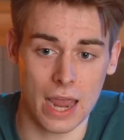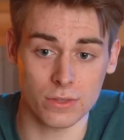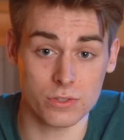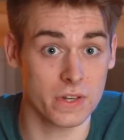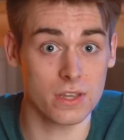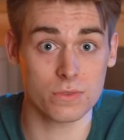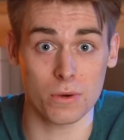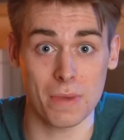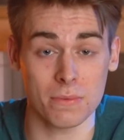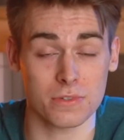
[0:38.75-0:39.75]
And those videos
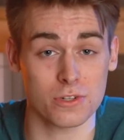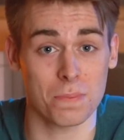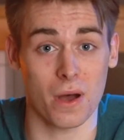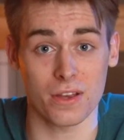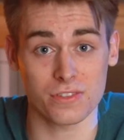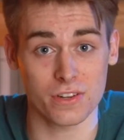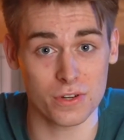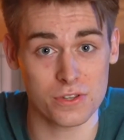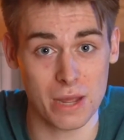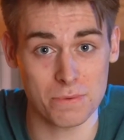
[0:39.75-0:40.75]
were met with such positive
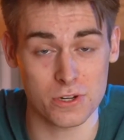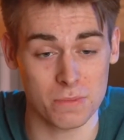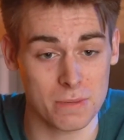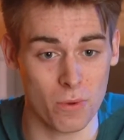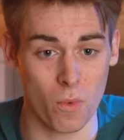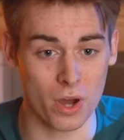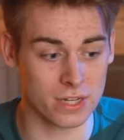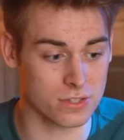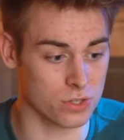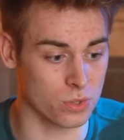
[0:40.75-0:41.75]
reception, people
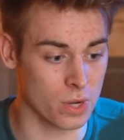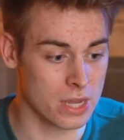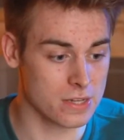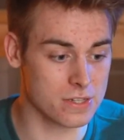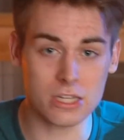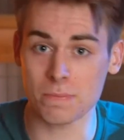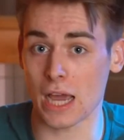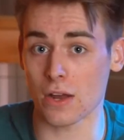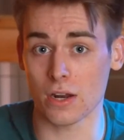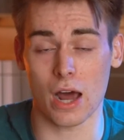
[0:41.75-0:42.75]
wanting to seek
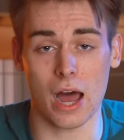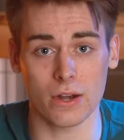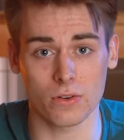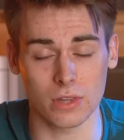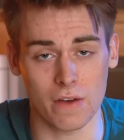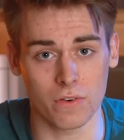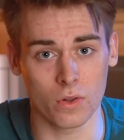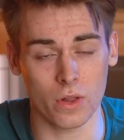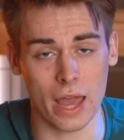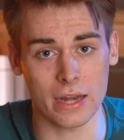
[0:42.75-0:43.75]
me out on a higher
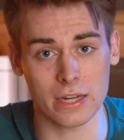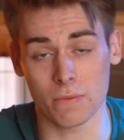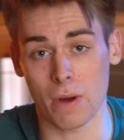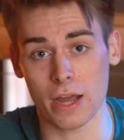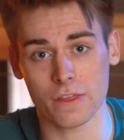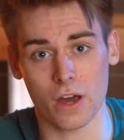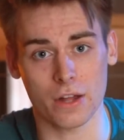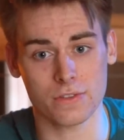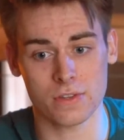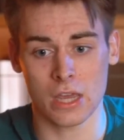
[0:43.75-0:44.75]
level and hear my
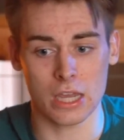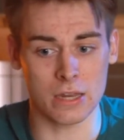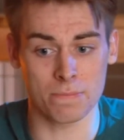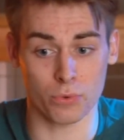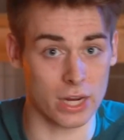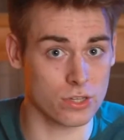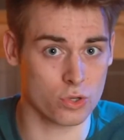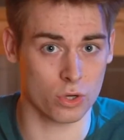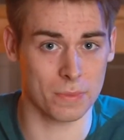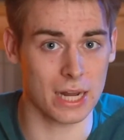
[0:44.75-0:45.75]
thoughts in
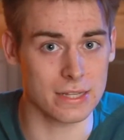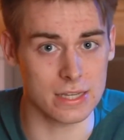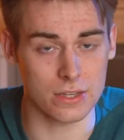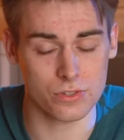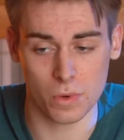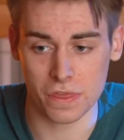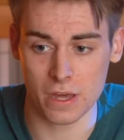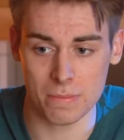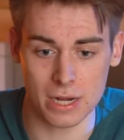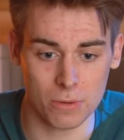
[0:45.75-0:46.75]
brainstorming ideas with
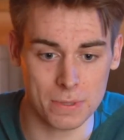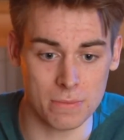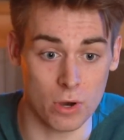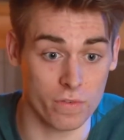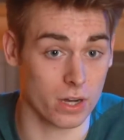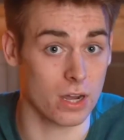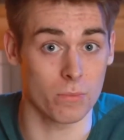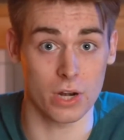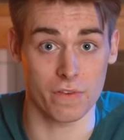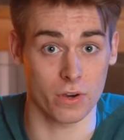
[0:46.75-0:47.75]
them and helping them
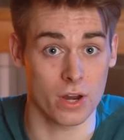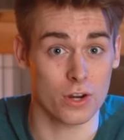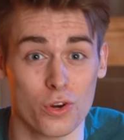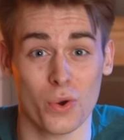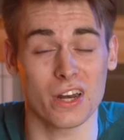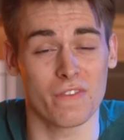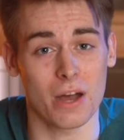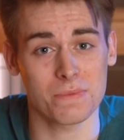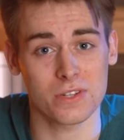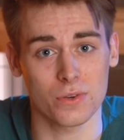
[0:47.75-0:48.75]
overcome whatever creative
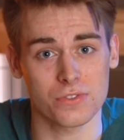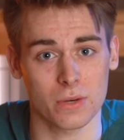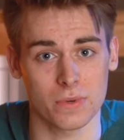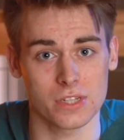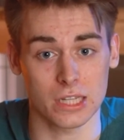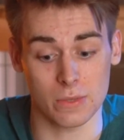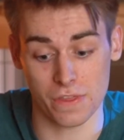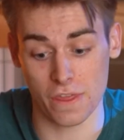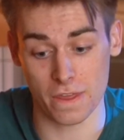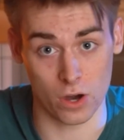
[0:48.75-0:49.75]
obstacles they were dealing
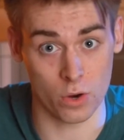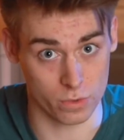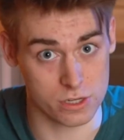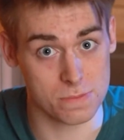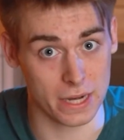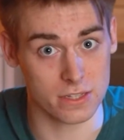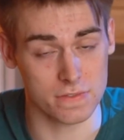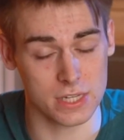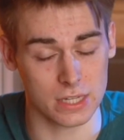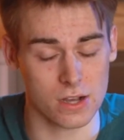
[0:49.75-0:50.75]
with in their own
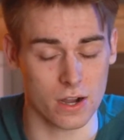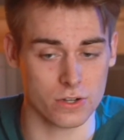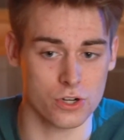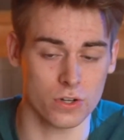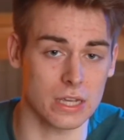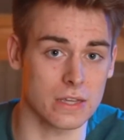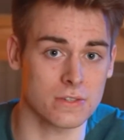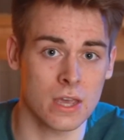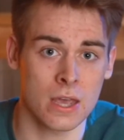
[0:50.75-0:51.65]
respective TikTok journeys.